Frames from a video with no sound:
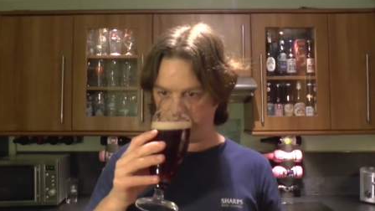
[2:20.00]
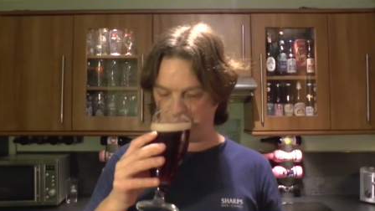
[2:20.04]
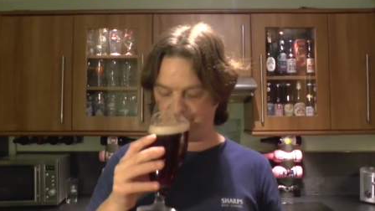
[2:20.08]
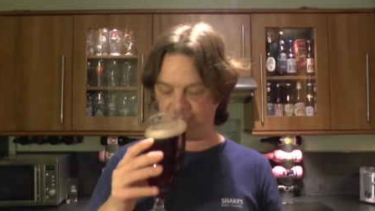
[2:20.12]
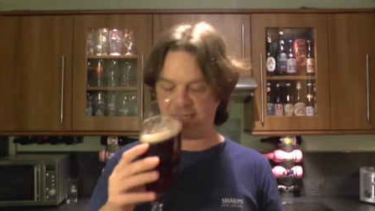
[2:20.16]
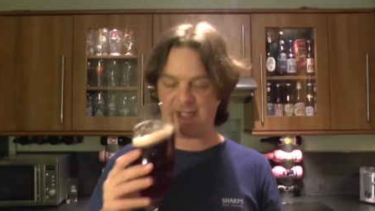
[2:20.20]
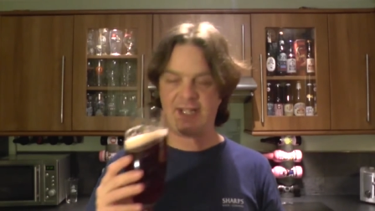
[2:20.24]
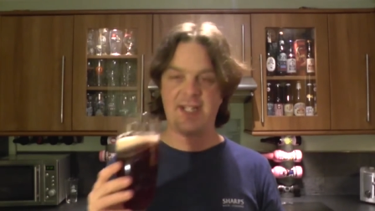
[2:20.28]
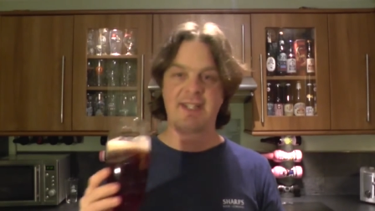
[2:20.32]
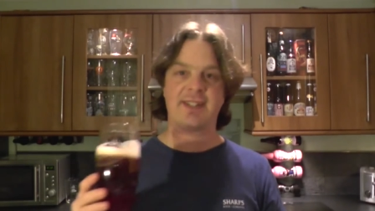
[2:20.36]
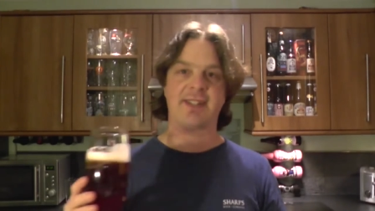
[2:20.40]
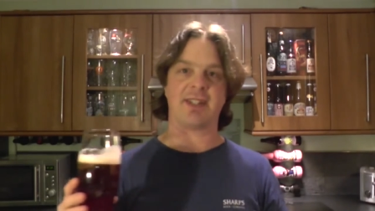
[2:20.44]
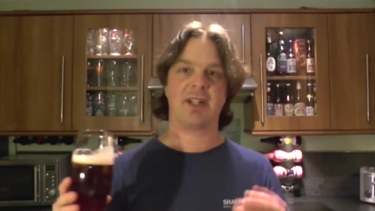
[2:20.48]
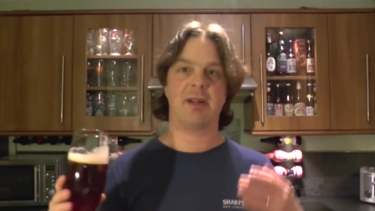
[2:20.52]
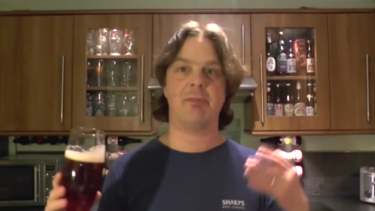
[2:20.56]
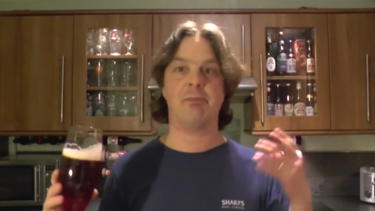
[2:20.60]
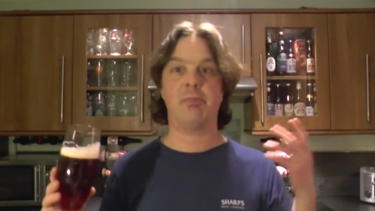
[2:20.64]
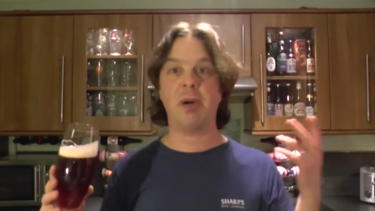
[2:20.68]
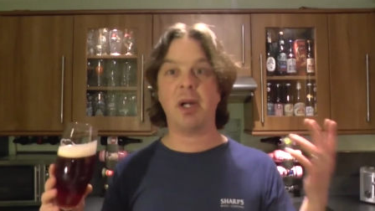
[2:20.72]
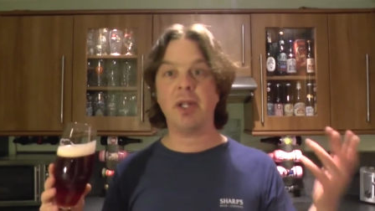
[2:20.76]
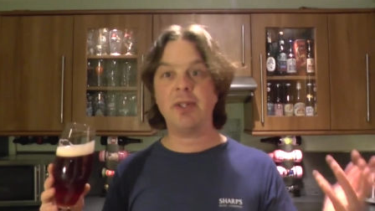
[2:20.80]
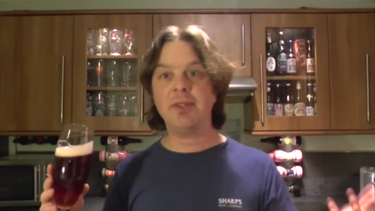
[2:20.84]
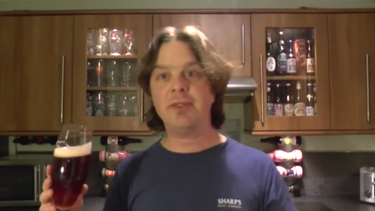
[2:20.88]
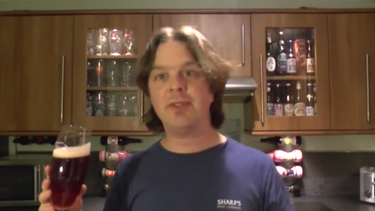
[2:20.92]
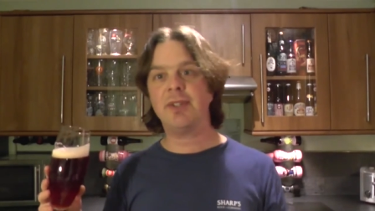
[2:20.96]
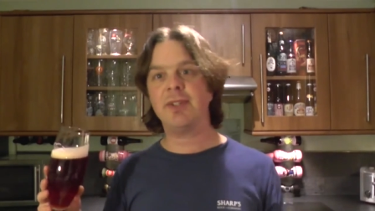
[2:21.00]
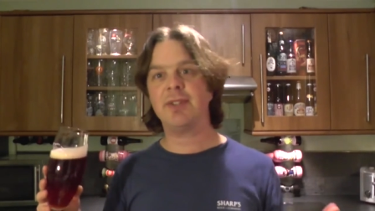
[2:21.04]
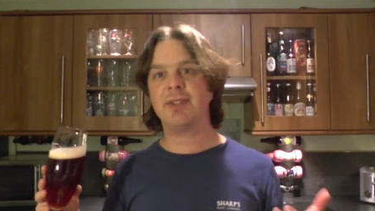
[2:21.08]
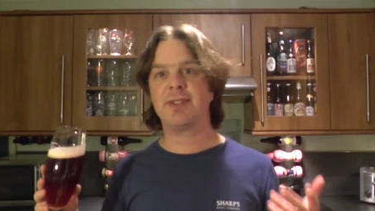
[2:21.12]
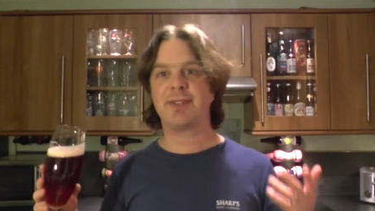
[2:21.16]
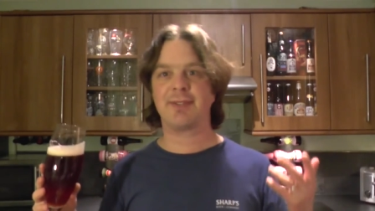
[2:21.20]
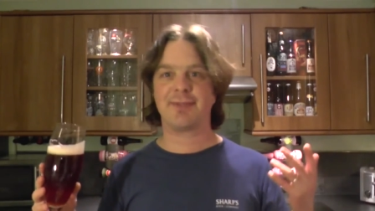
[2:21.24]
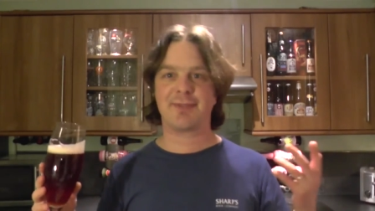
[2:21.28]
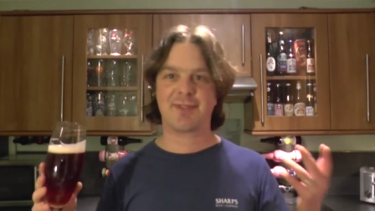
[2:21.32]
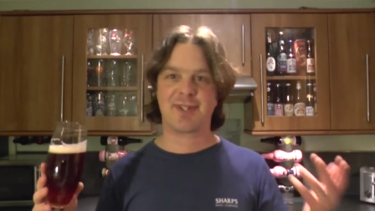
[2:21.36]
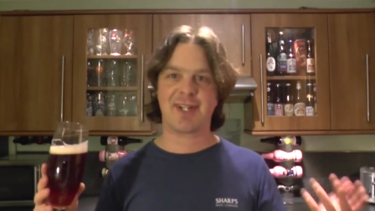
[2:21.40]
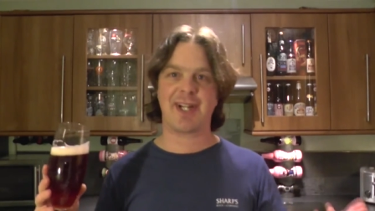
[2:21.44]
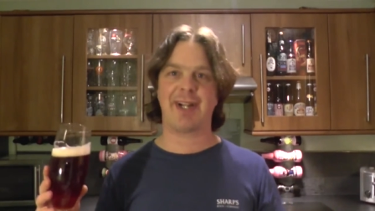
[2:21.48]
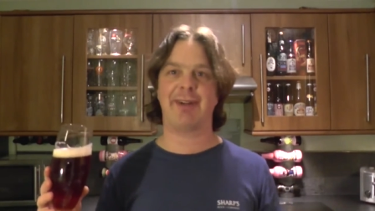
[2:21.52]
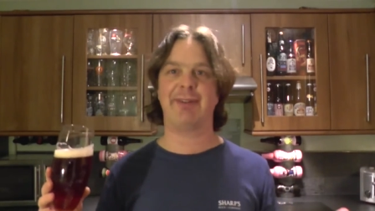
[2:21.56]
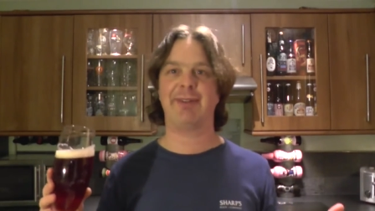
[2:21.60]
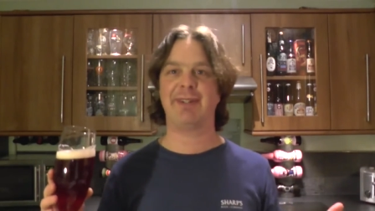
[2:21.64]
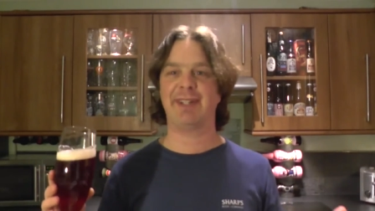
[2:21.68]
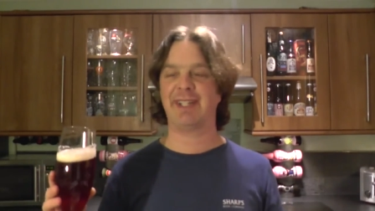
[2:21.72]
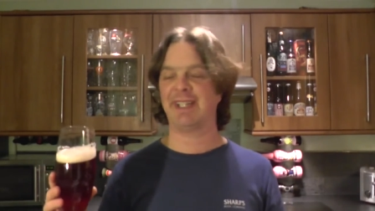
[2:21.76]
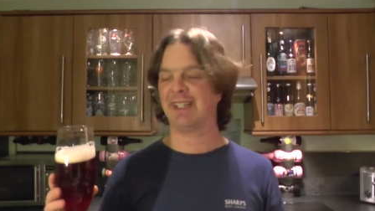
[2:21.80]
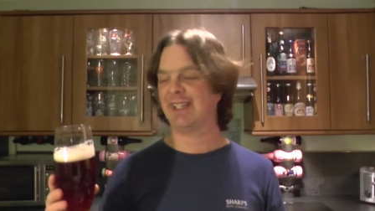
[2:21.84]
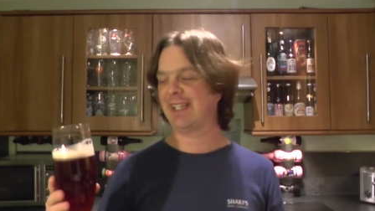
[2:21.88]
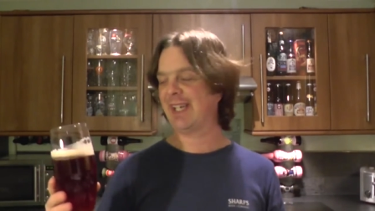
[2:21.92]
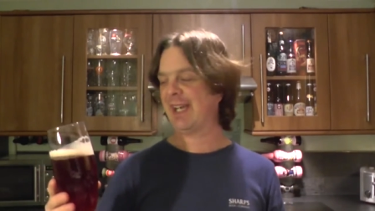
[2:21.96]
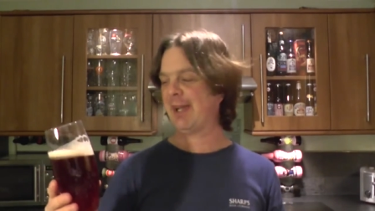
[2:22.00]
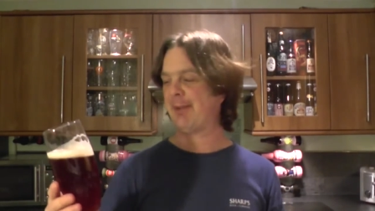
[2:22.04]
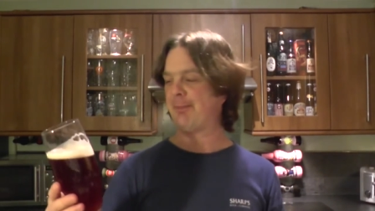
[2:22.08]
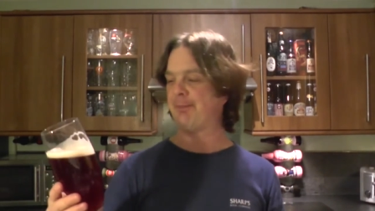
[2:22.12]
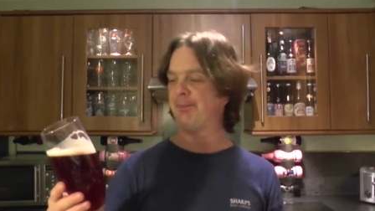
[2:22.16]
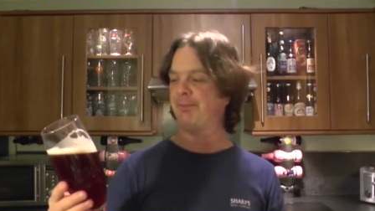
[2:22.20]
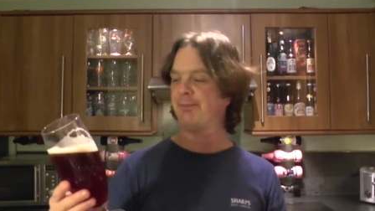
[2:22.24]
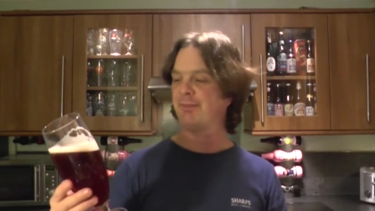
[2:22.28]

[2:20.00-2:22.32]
there is an abundance of cherry in there.